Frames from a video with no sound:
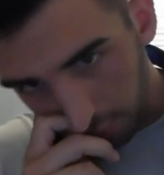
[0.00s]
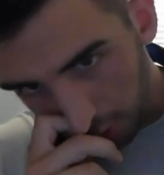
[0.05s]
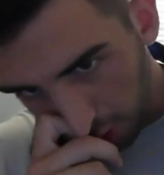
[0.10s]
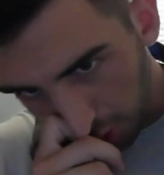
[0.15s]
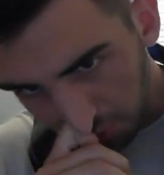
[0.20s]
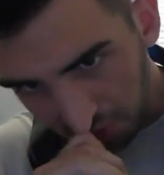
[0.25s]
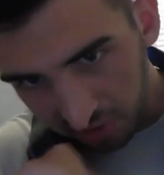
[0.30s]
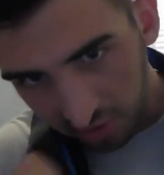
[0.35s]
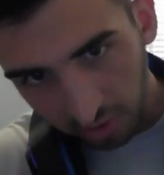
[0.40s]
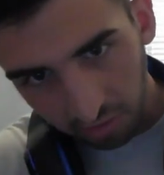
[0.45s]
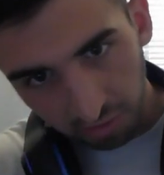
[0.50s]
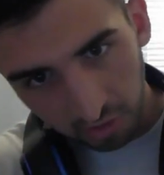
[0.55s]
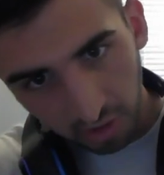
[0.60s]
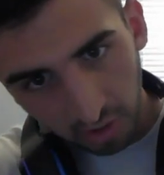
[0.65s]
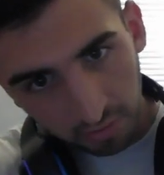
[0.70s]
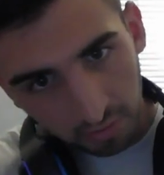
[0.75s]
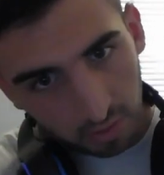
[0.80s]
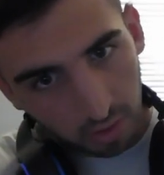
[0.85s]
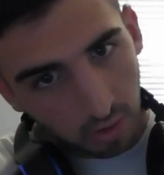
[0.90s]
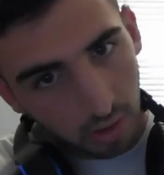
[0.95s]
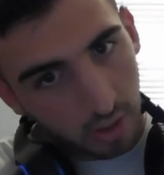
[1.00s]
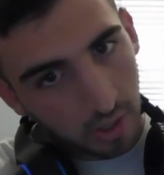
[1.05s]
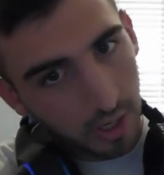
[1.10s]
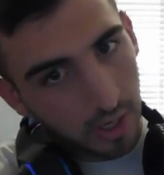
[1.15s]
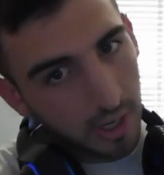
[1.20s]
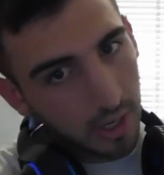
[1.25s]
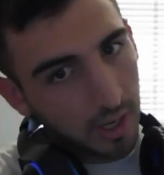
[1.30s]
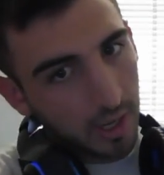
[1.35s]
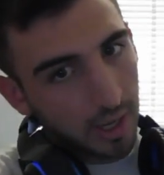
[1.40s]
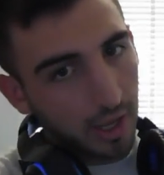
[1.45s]
polymer dust cover,
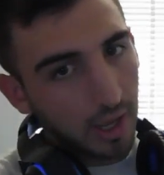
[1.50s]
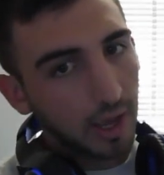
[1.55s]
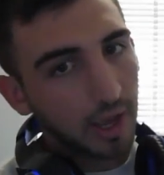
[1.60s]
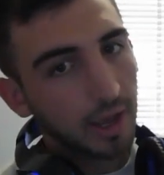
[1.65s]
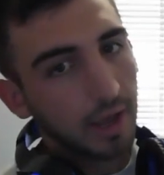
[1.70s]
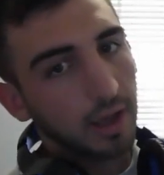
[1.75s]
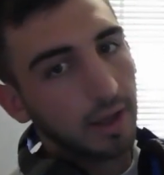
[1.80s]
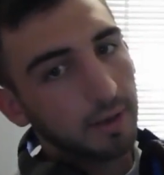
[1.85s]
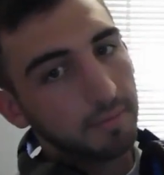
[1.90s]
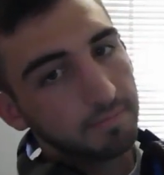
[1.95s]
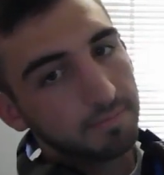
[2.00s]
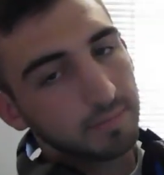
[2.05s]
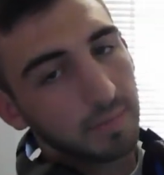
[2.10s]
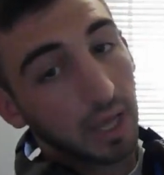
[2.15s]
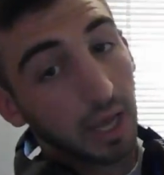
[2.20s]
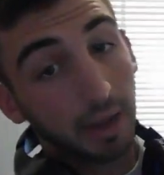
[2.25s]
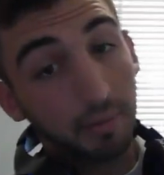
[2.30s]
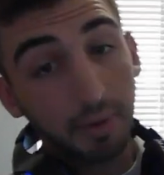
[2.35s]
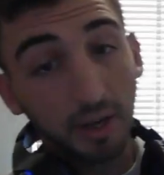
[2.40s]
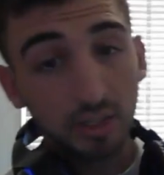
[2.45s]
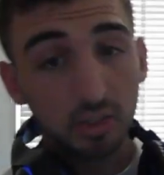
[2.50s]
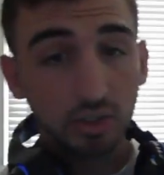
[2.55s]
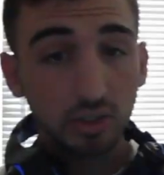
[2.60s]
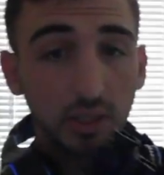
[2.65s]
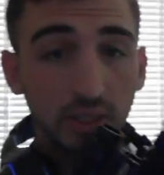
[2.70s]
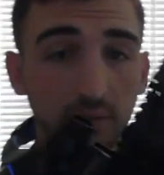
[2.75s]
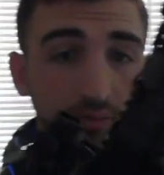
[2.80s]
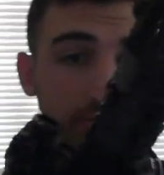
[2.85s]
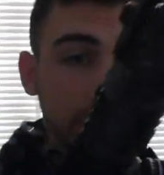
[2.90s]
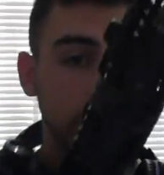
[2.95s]
um, I'm
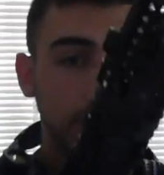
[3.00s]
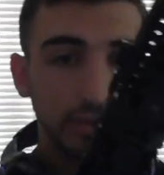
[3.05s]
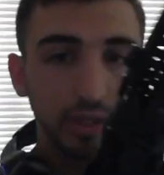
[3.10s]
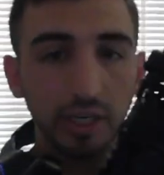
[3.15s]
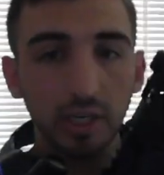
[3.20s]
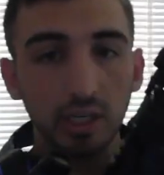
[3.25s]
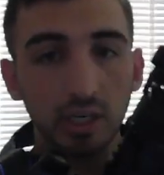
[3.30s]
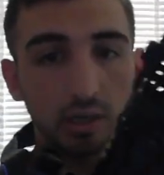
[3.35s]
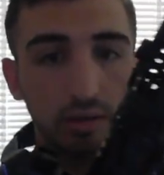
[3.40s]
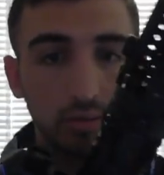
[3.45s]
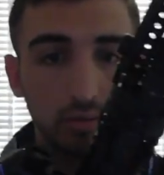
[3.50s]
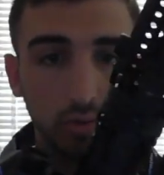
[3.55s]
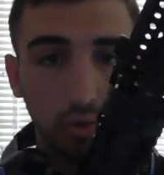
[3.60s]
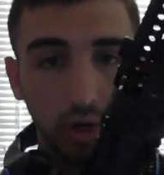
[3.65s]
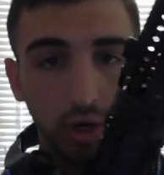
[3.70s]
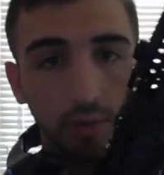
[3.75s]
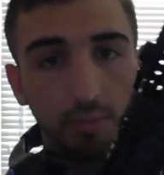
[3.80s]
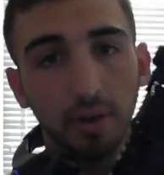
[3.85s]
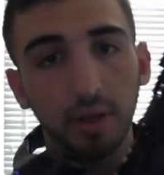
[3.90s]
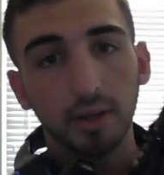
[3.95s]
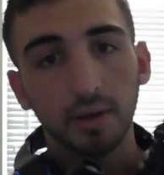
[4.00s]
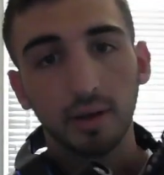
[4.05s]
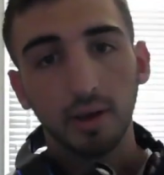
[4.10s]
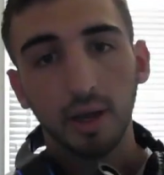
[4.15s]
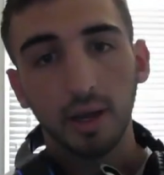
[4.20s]
actually liking quite a bit.